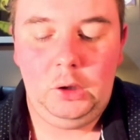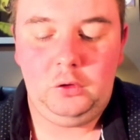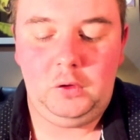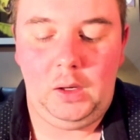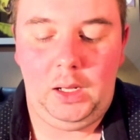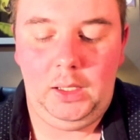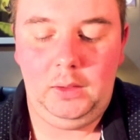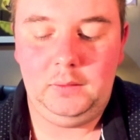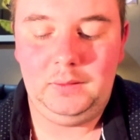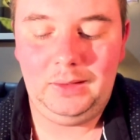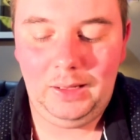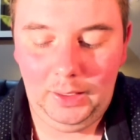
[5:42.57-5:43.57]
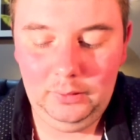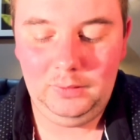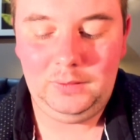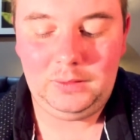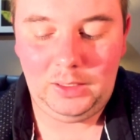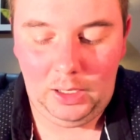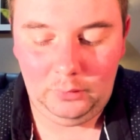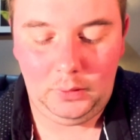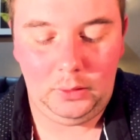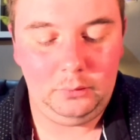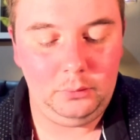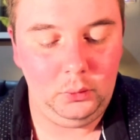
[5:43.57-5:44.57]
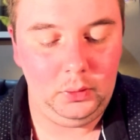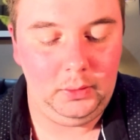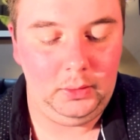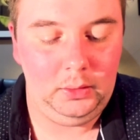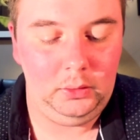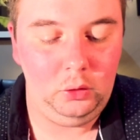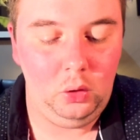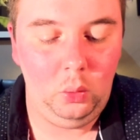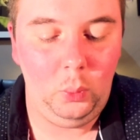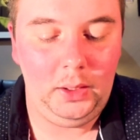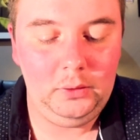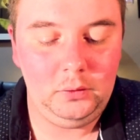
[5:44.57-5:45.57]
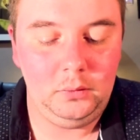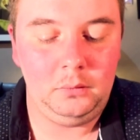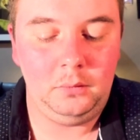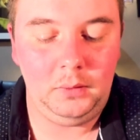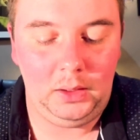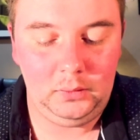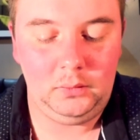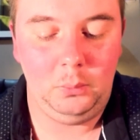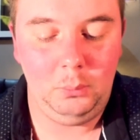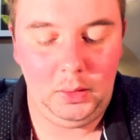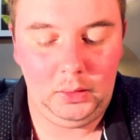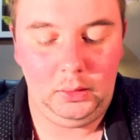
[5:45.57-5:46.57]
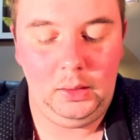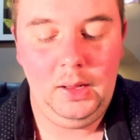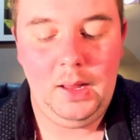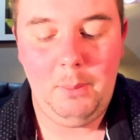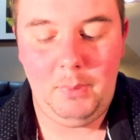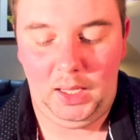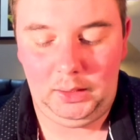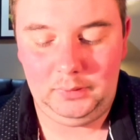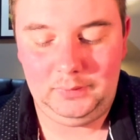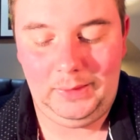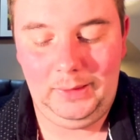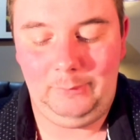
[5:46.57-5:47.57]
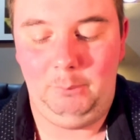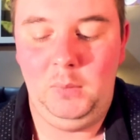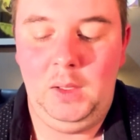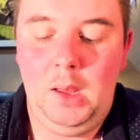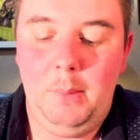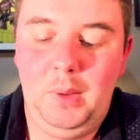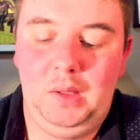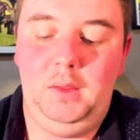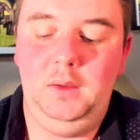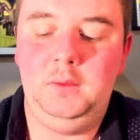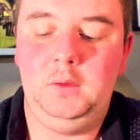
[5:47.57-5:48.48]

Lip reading: share his latest cover for the Norwegian Phantom Man magazine. But this